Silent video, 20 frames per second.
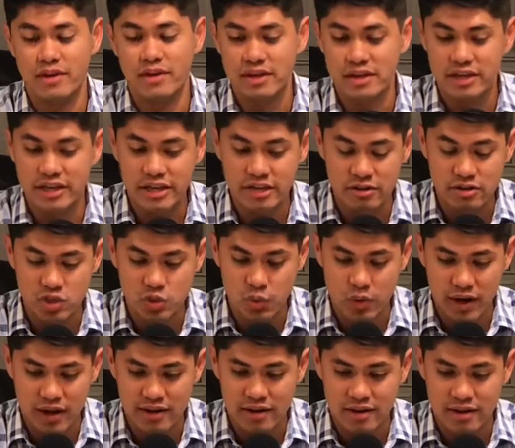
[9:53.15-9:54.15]
Here's
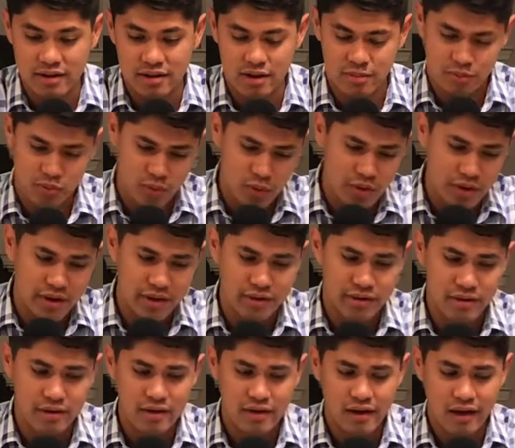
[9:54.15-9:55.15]
what I did. Number one,
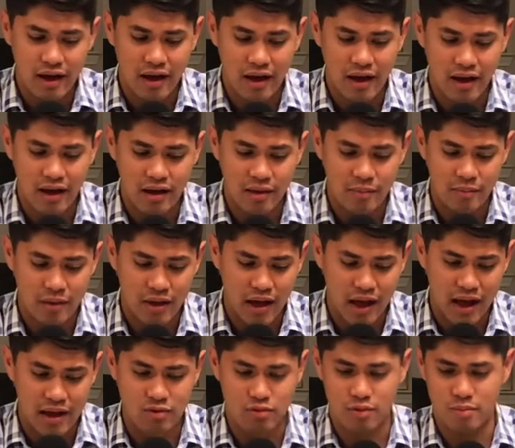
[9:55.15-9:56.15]
um,
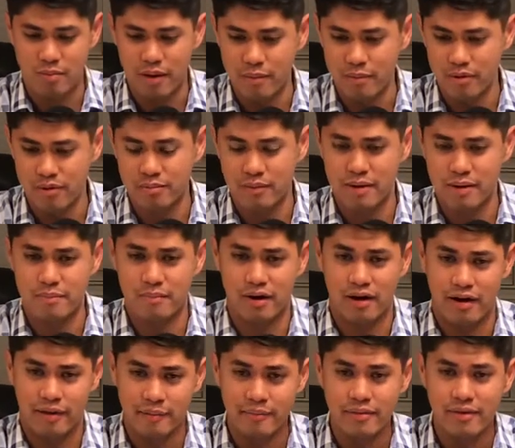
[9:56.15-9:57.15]
I remembered my
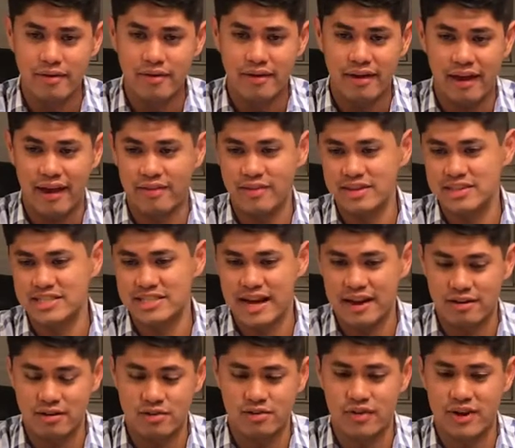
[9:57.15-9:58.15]
mom and the
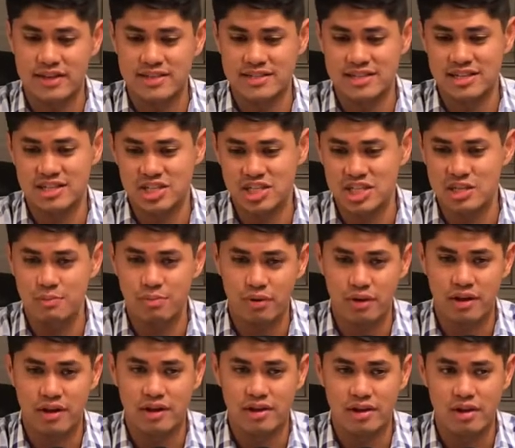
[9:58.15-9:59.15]
sacrifice that she
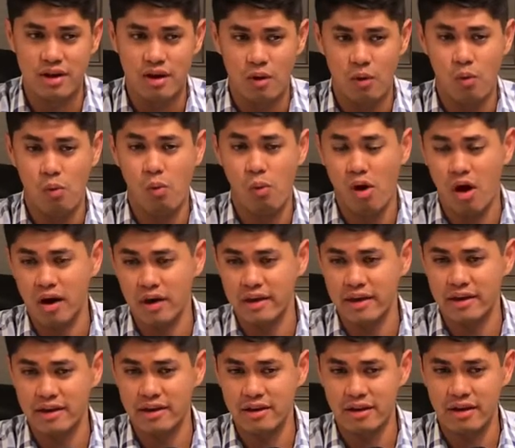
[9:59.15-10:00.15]
put in
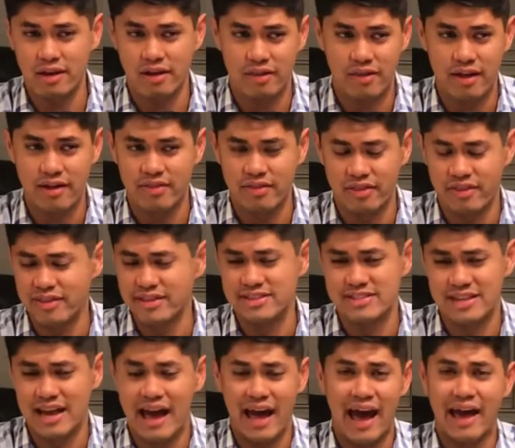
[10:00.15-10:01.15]
walking. Ele-
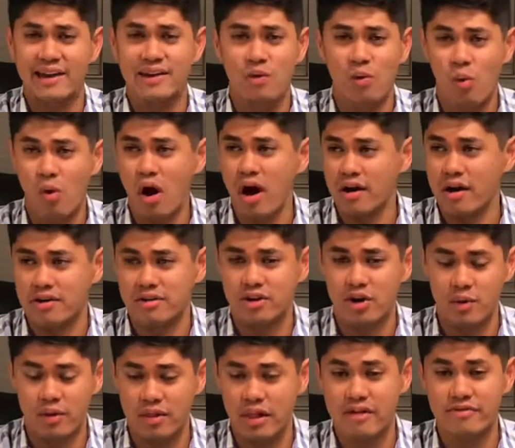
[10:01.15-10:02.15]
Listen, I, I didn't walk
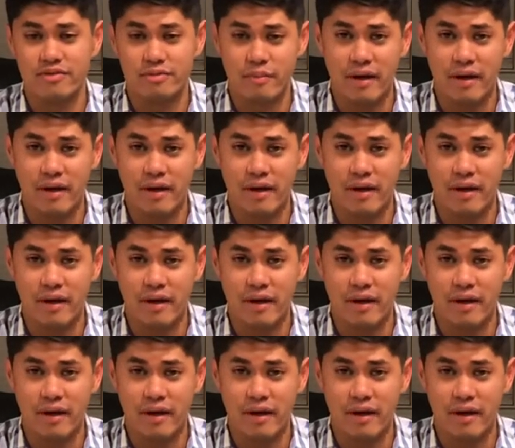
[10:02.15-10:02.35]
no 11